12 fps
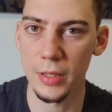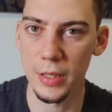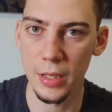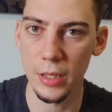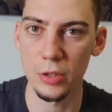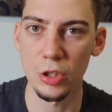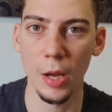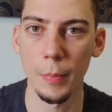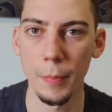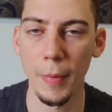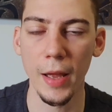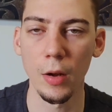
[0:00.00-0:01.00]
a job
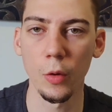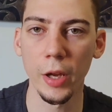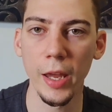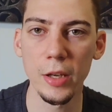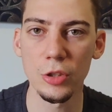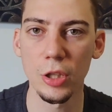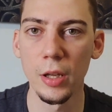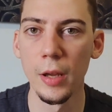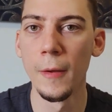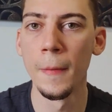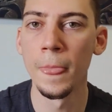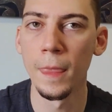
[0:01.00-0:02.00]
in my location,
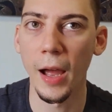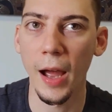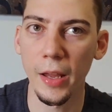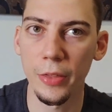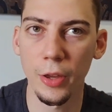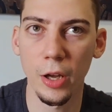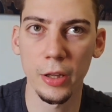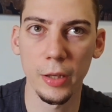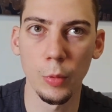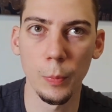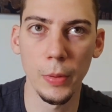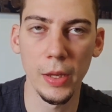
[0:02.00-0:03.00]
I thought it
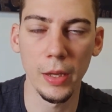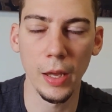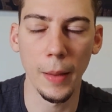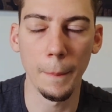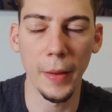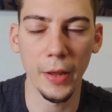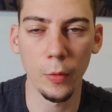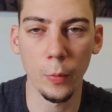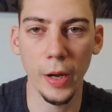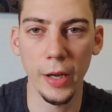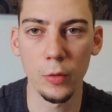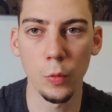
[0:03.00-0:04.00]
would be a better
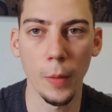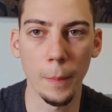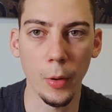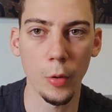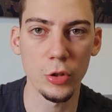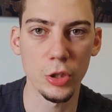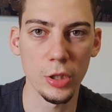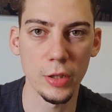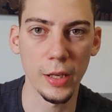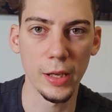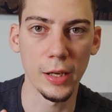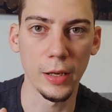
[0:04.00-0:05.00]
way to approach it
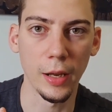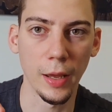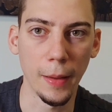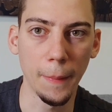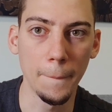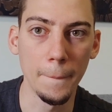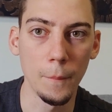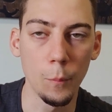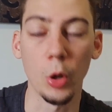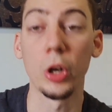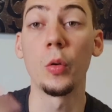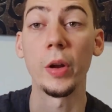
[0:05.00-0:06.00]
in a
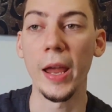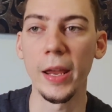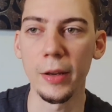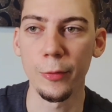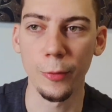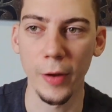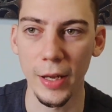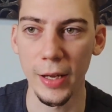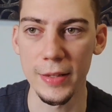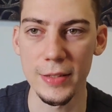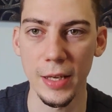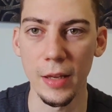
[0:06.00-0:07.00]
more creative way,
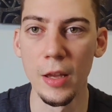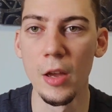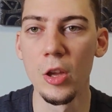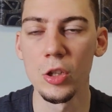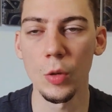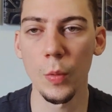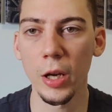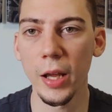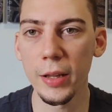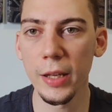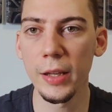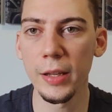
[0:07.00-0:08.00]
let's say. So what I
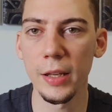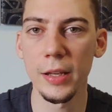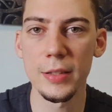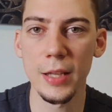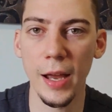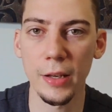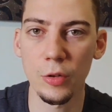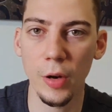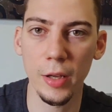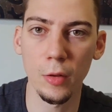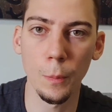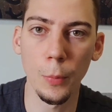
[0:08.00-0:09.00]
did is I
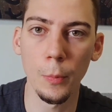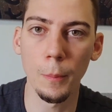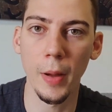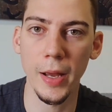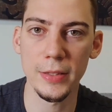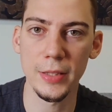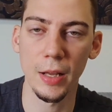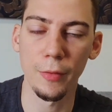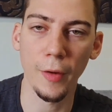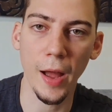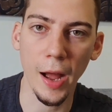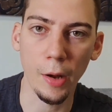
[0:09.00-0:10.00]
tried to put
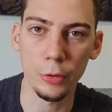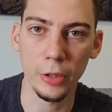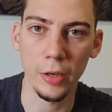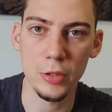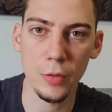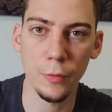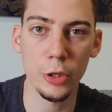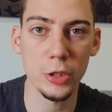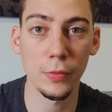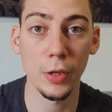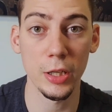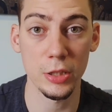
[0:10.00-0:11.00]
myself out there. So first
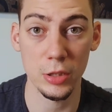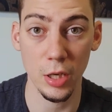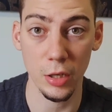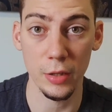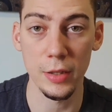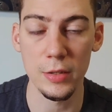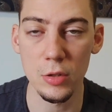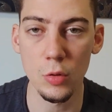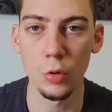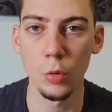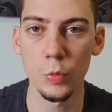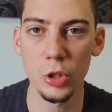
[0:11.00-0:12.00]
of all, I started this
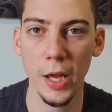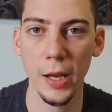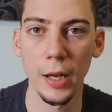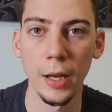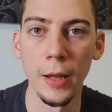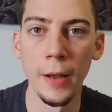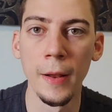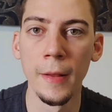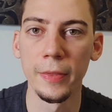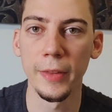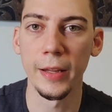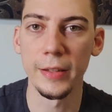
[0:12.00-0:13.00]
YouTube channel.
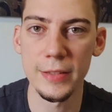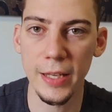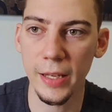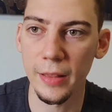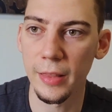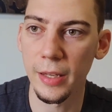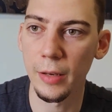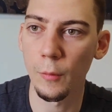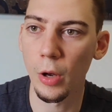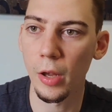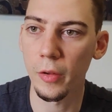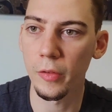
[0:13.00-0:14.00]
Then the second thing
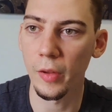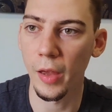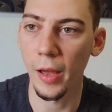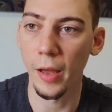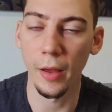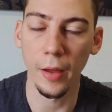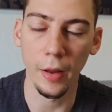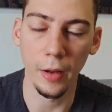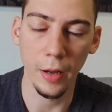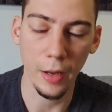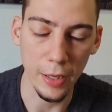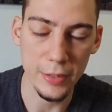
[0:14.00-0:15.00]
was, uh, an,
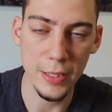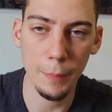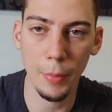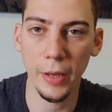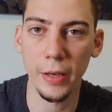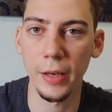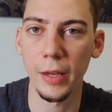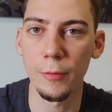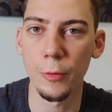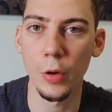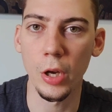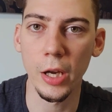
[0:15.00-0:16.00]
an example I can give
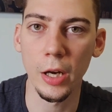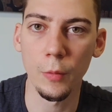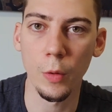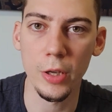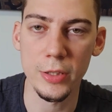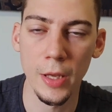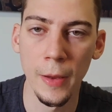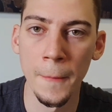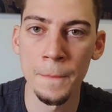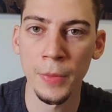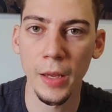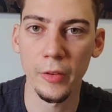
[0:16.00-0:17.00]
you here was,
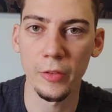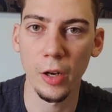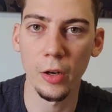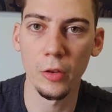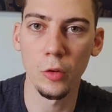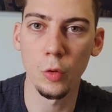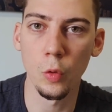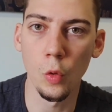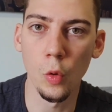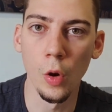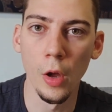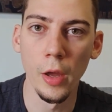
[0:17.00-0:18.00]
I started
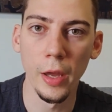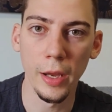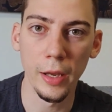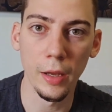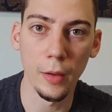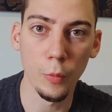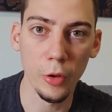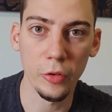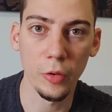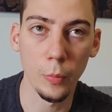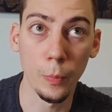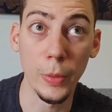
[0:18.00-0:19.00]
to, uh, was
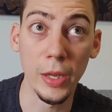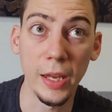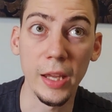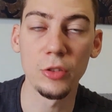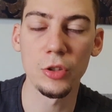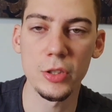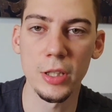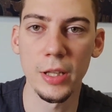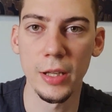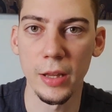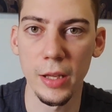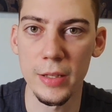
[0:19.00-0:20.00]
being interested
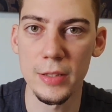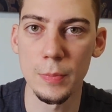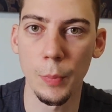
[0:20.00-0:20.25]
in this